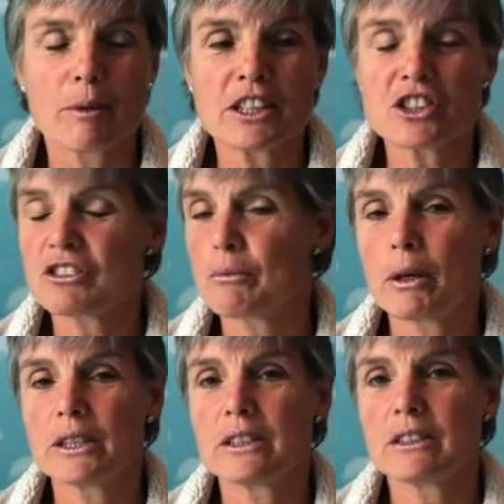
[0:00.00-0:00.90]
but it just
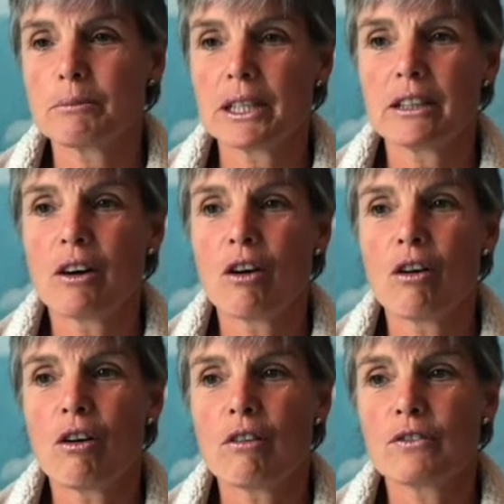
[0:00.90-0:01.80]
reminded me
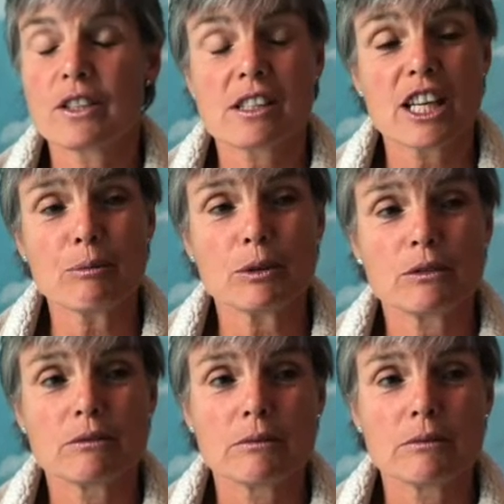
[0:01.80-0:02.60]
of the stable